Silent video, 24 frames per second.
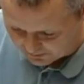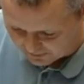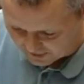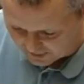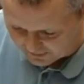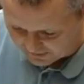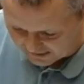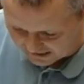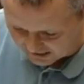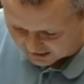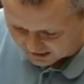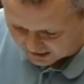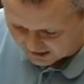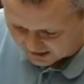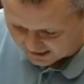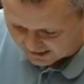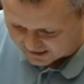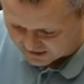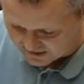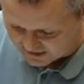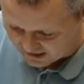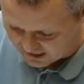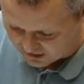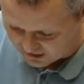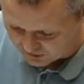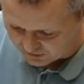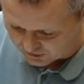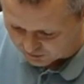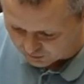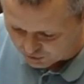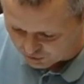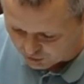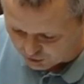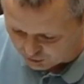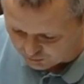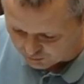My middle guy is here in the
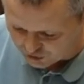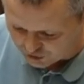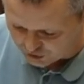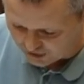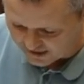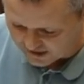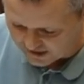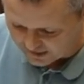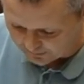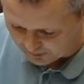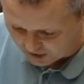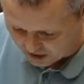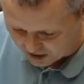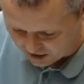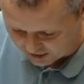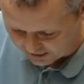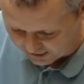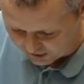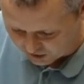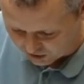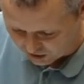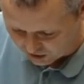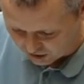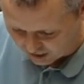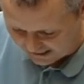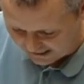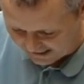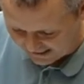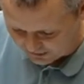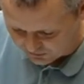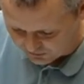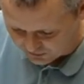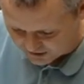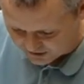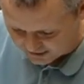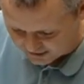room trying to block it all
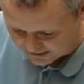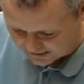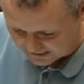out.